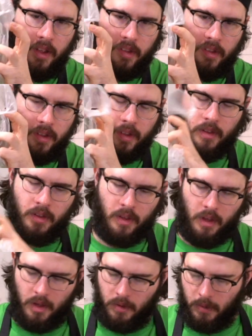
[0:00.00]
it is.
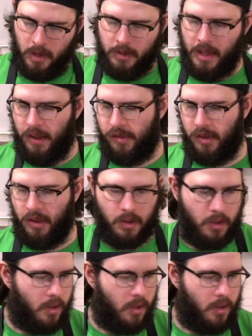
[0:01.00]
Real nice looking.